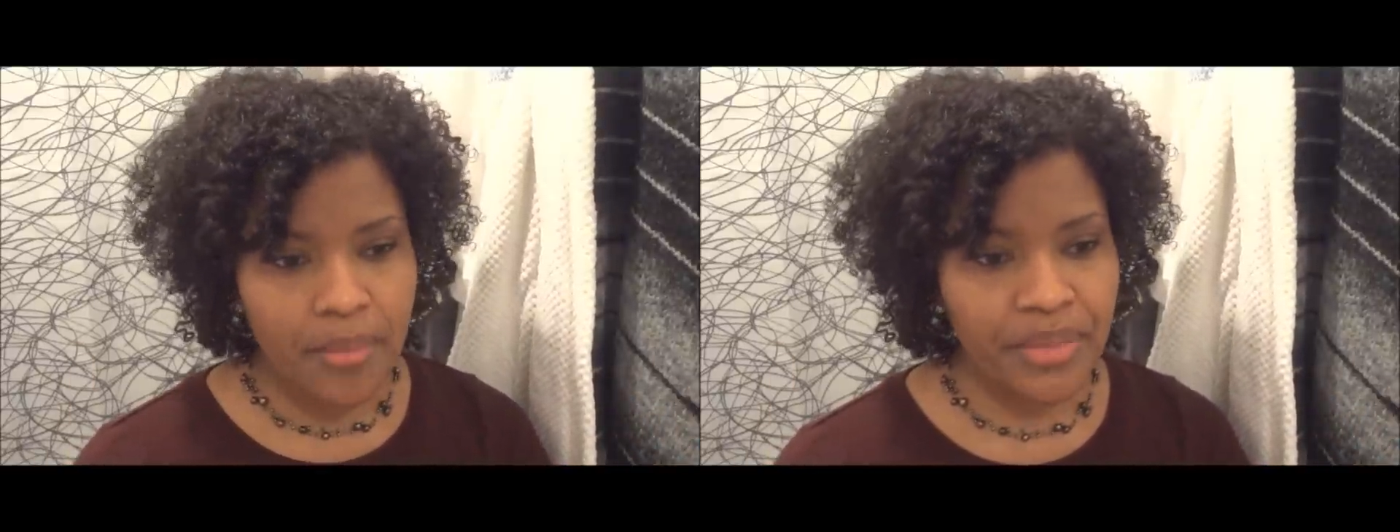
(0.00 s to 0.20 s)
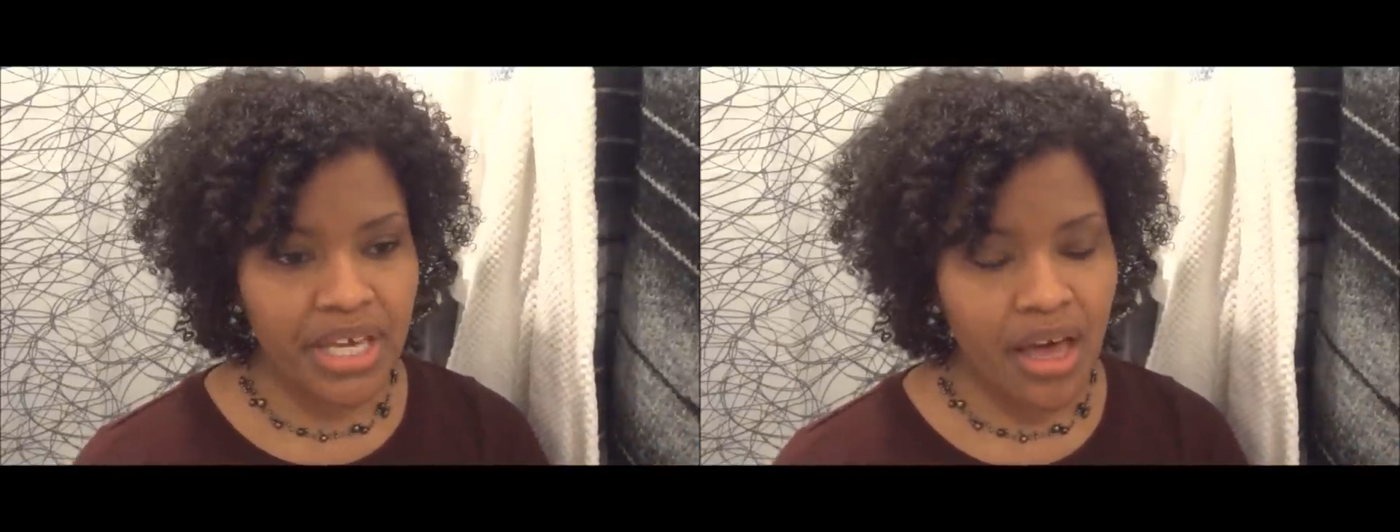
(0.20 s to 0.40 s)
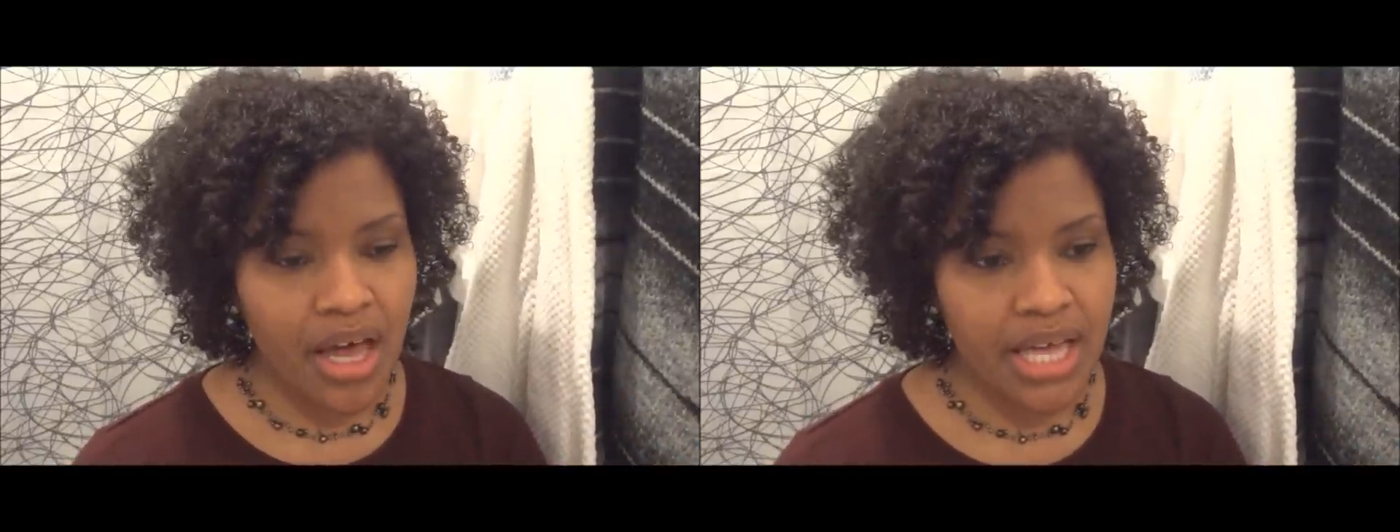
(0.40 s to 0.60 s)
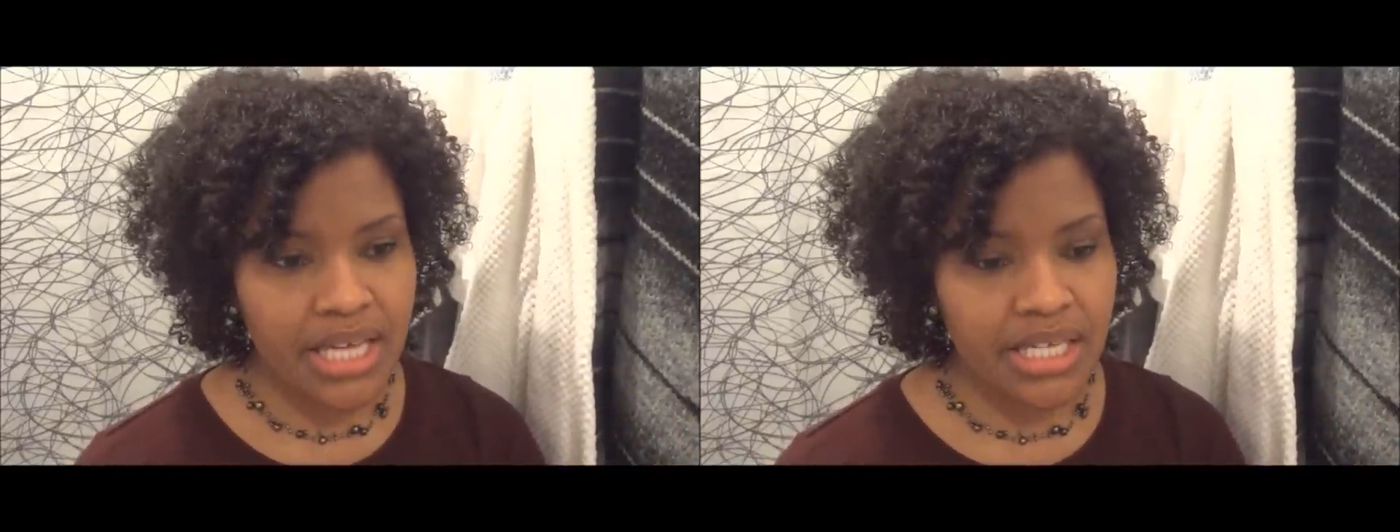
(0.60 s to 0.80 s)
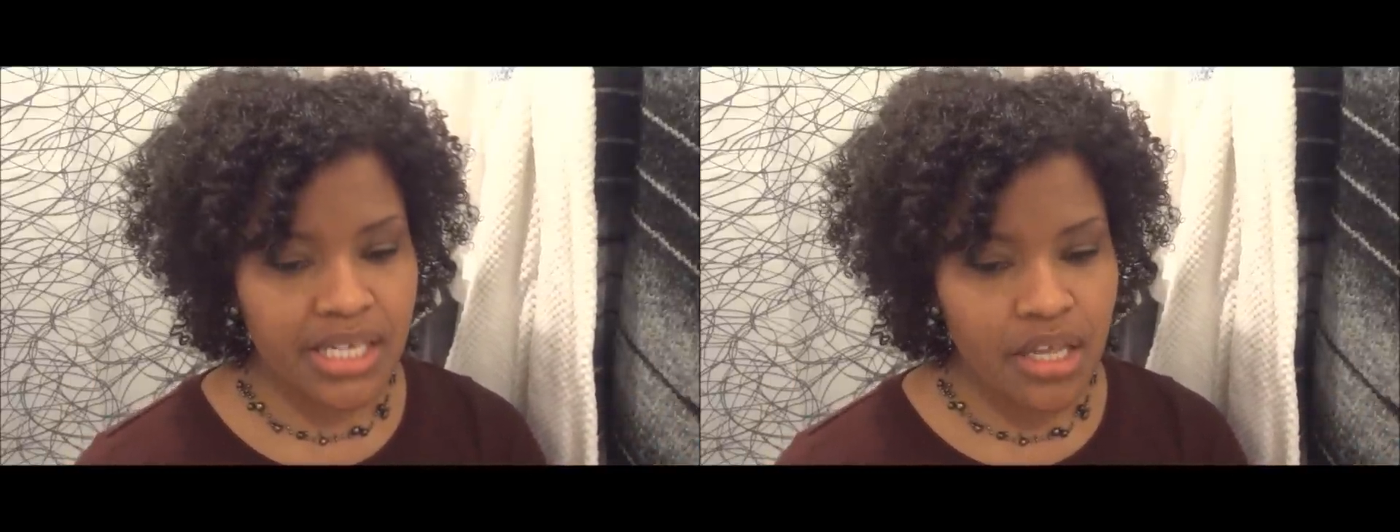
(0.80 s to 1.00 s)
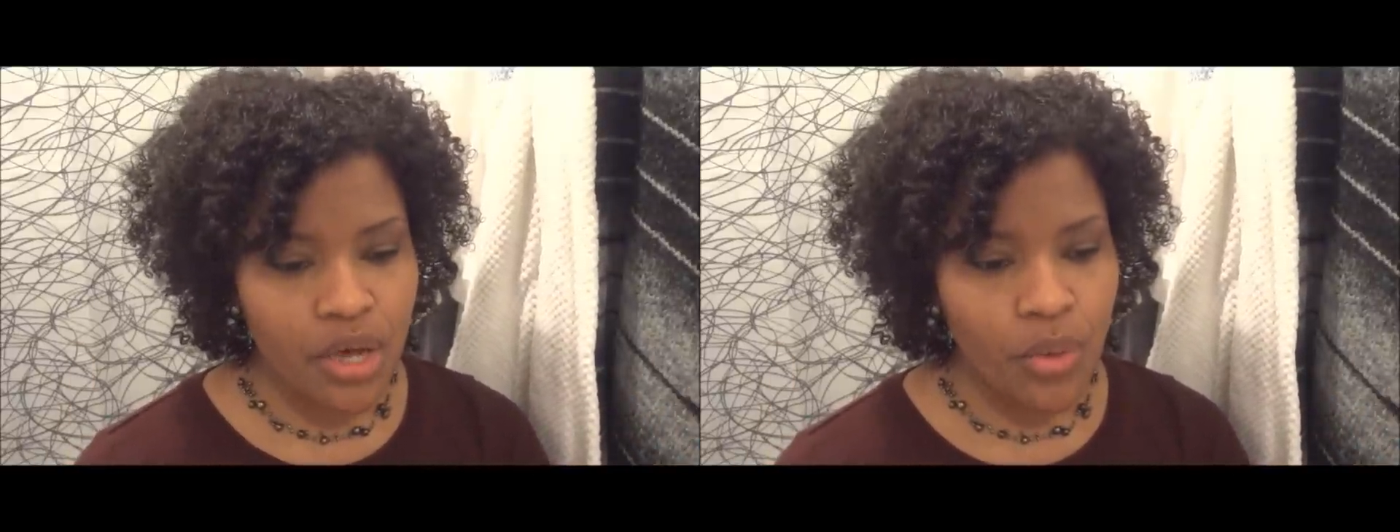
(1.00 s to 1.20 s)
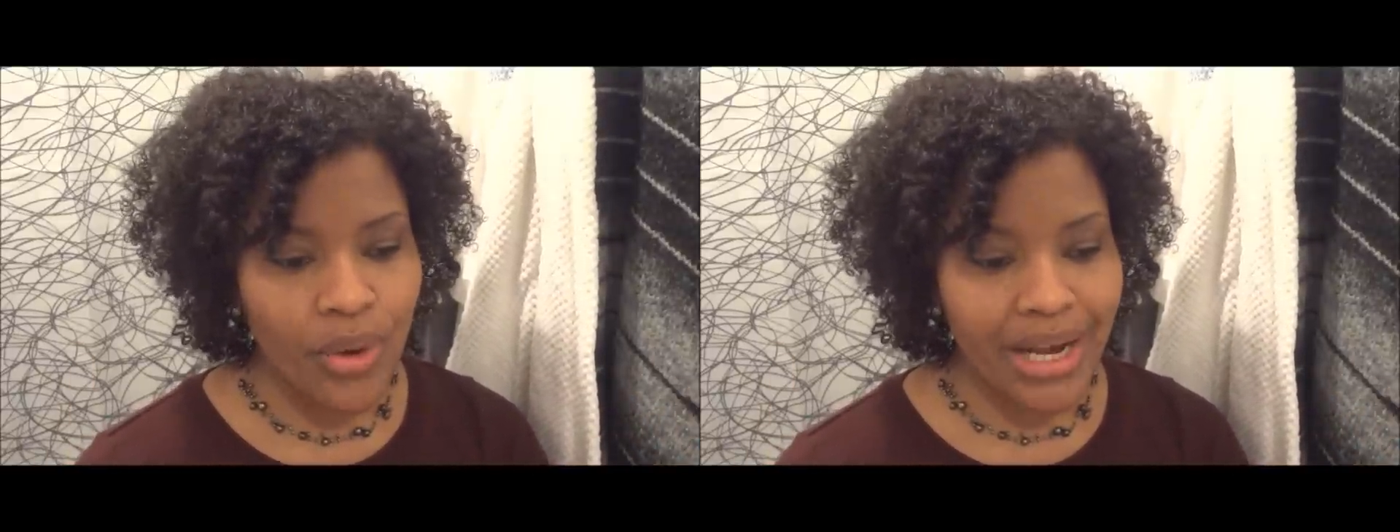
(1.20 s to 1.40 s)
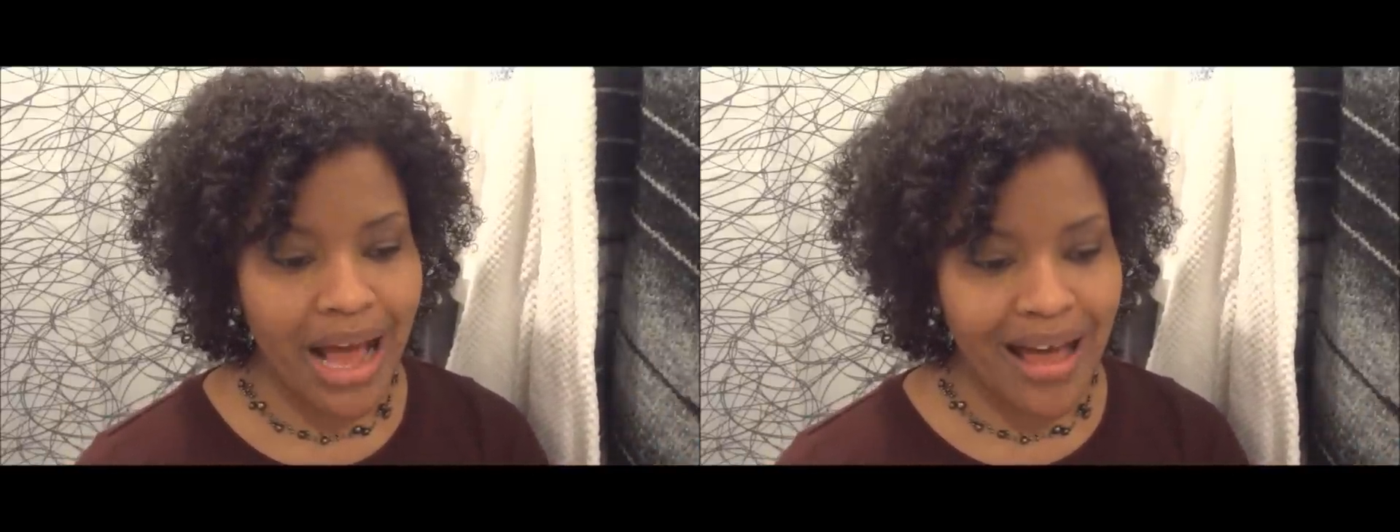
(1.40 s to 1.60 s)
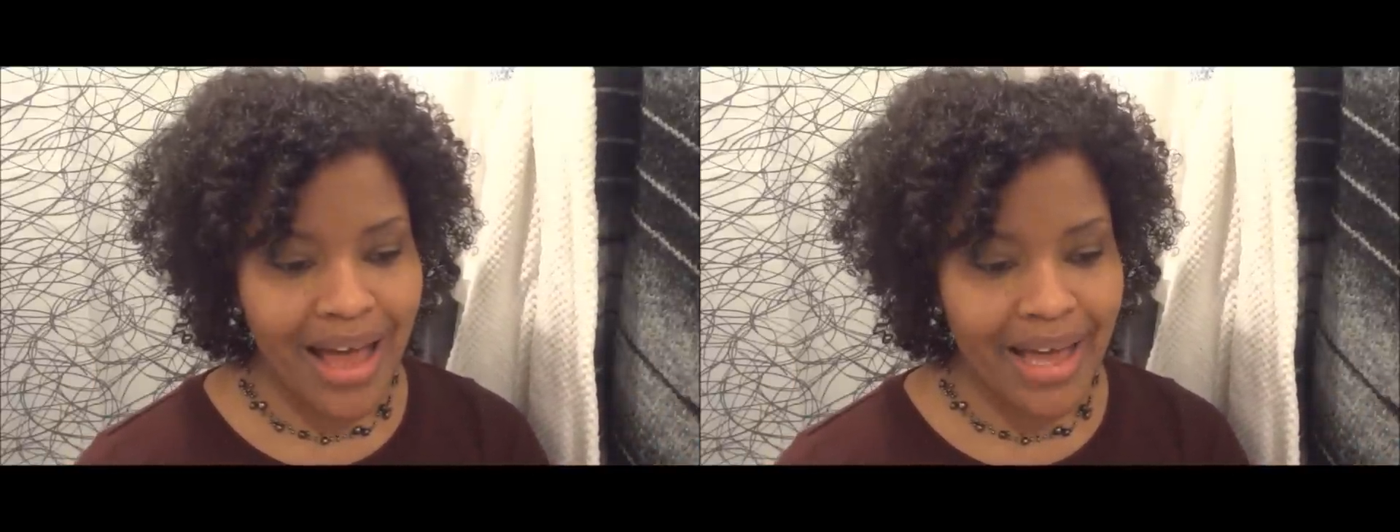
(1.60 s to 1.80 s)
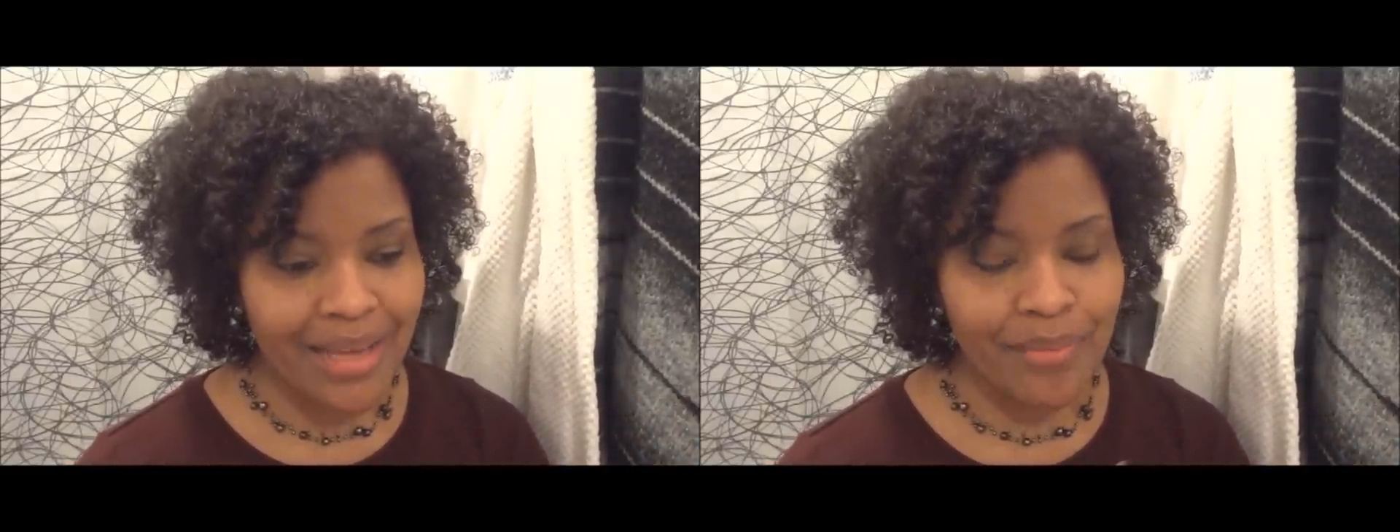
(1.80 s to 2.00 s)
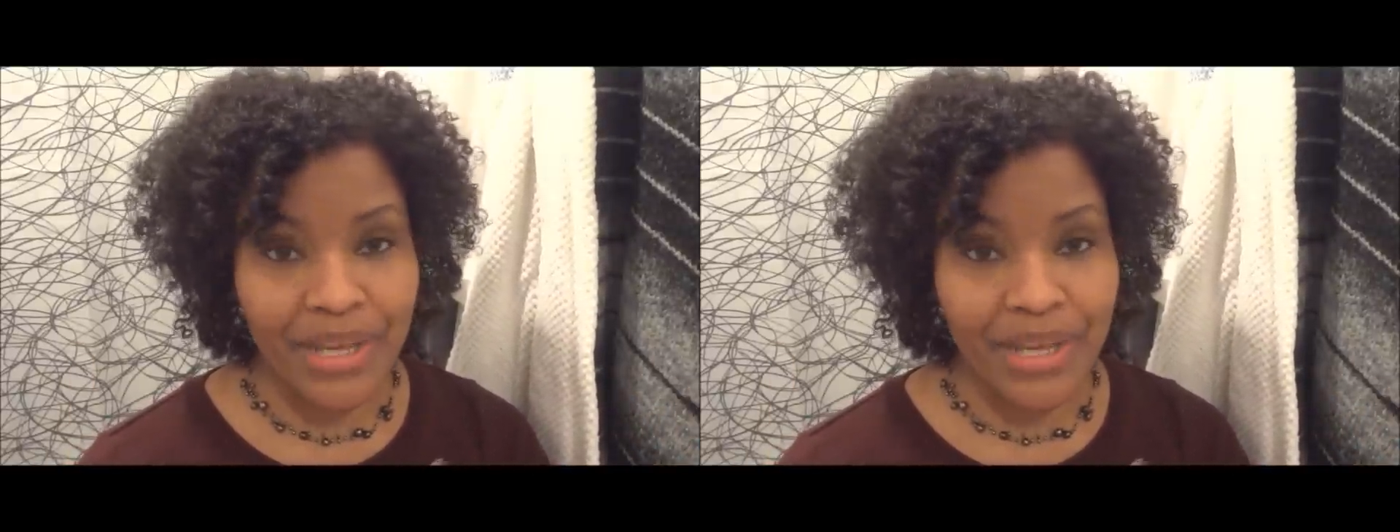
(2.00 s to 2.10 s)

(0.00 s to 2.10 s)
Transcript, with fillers: because when I